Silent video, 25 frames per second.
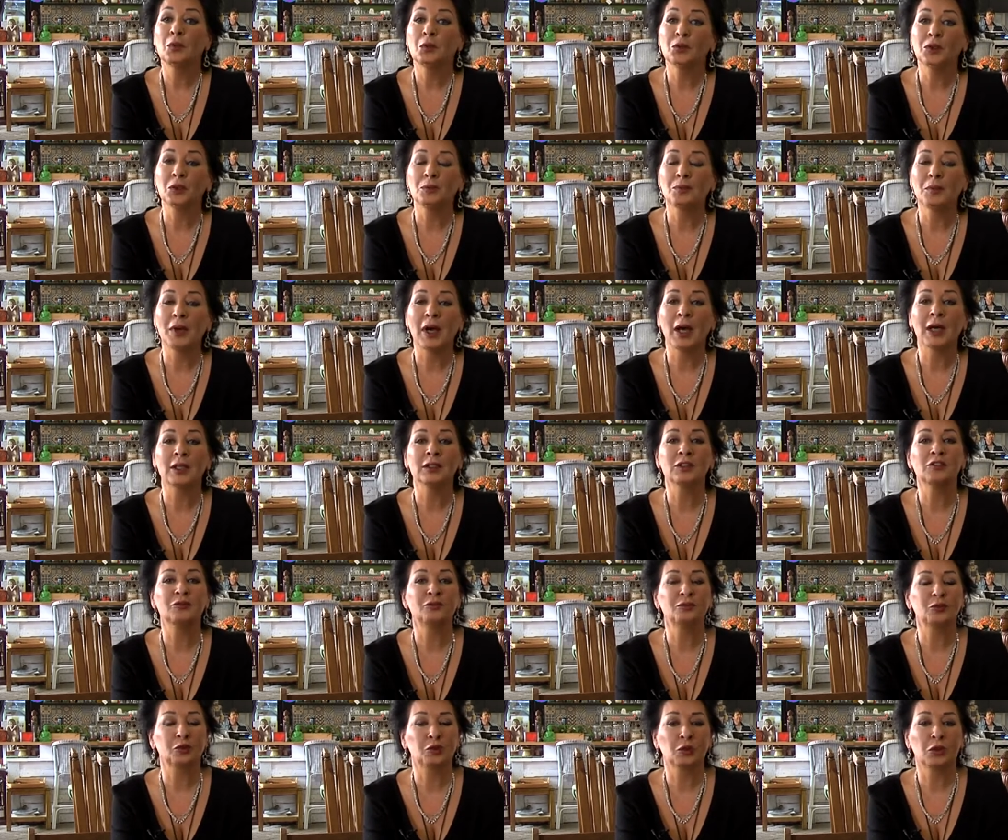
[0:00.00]
with a man
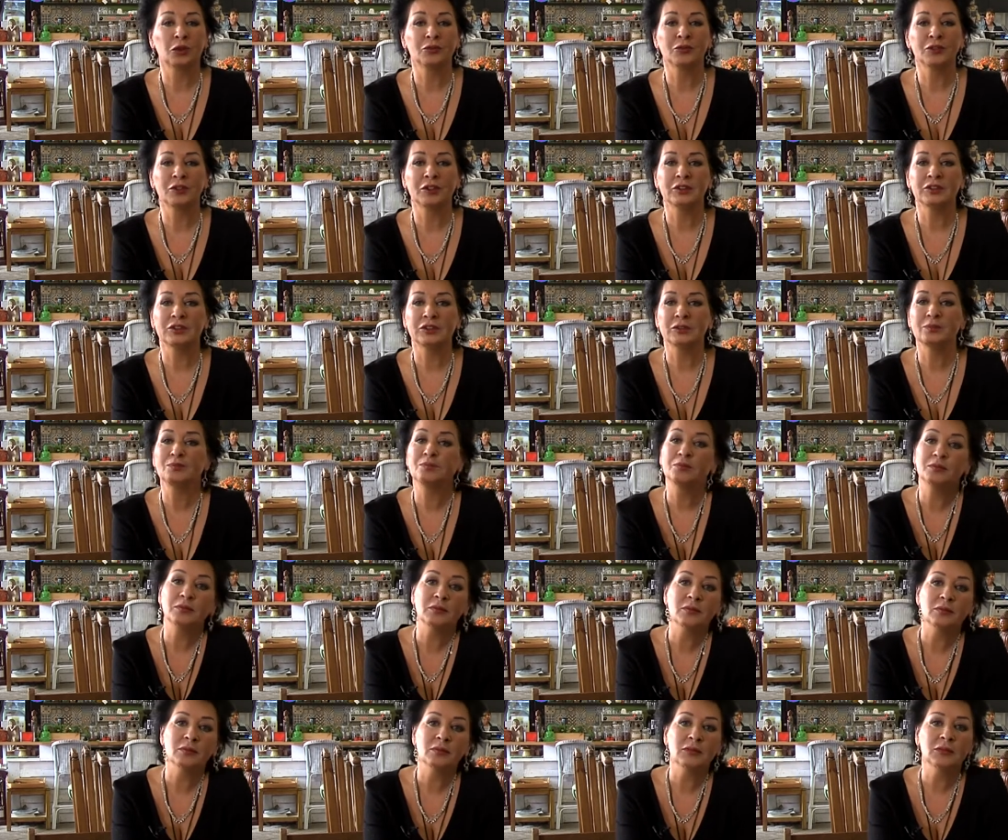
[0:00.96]
of 12 years
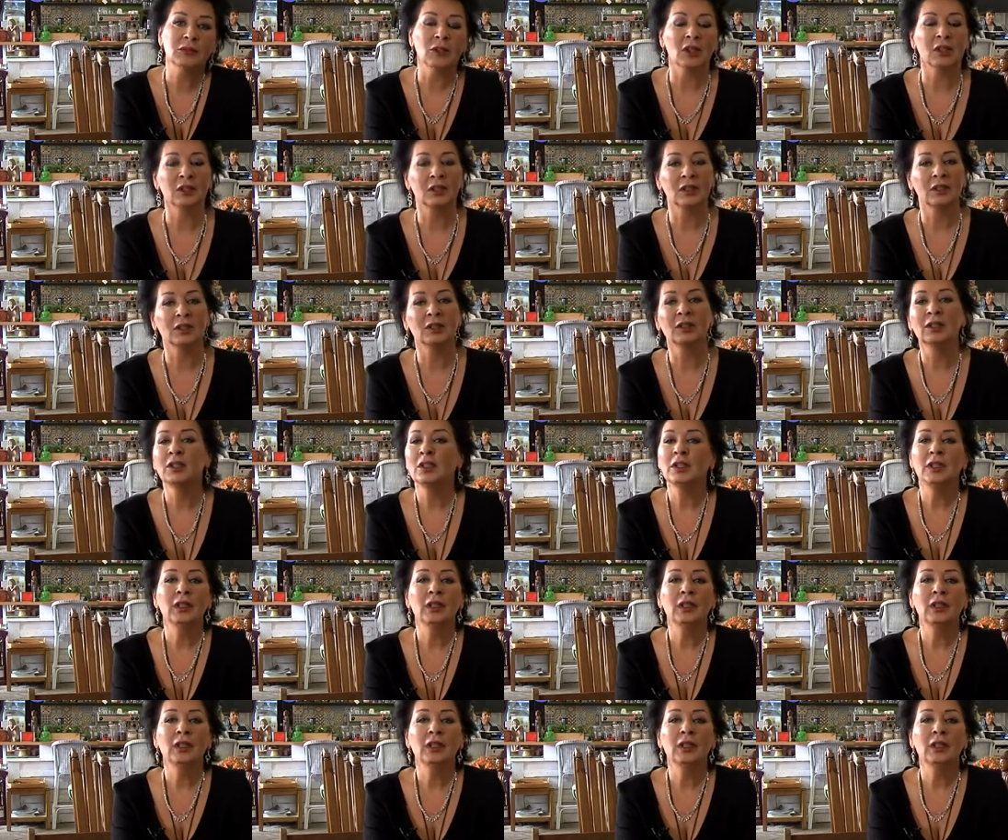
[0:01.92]
younger.